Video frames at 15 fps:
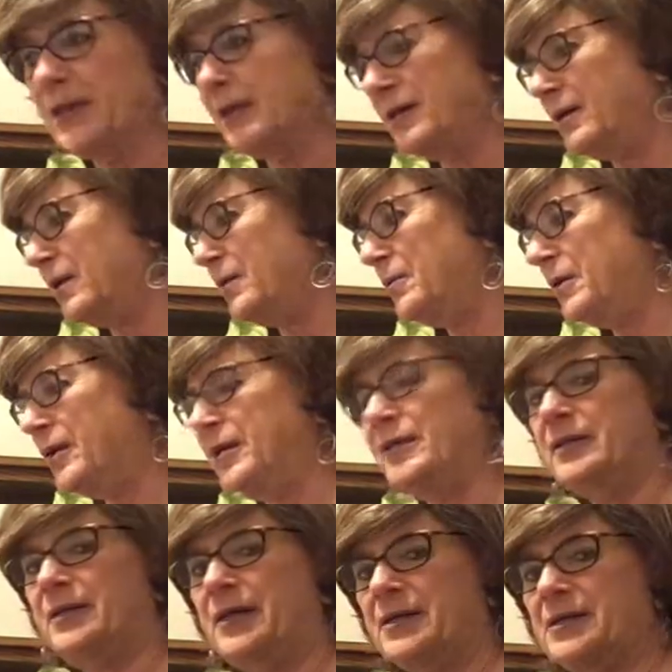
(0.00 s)

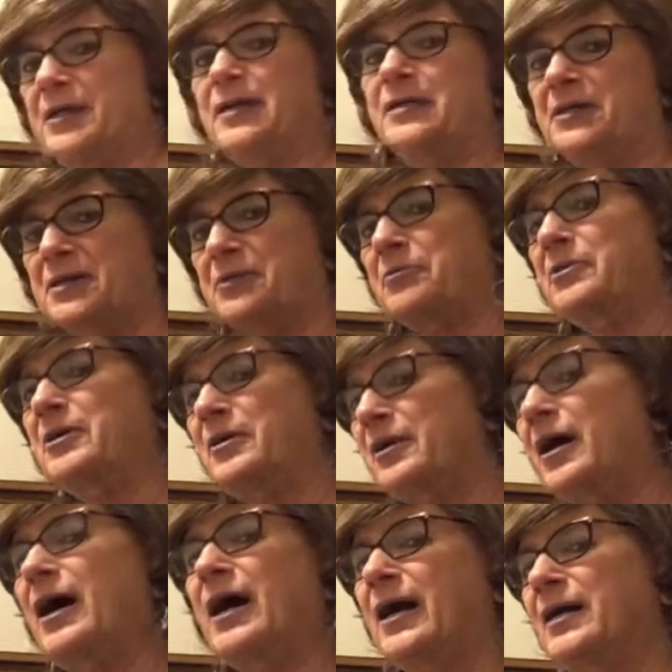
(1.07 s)
And that's not necessarily a
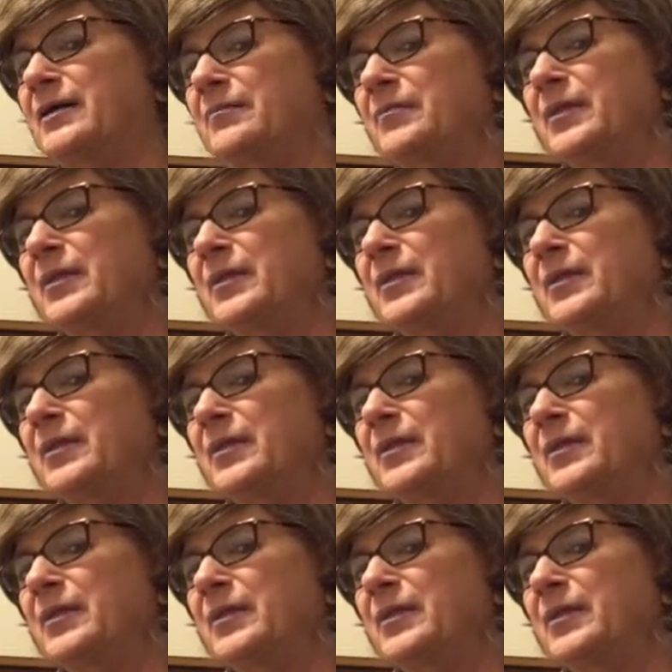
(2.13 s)
knock.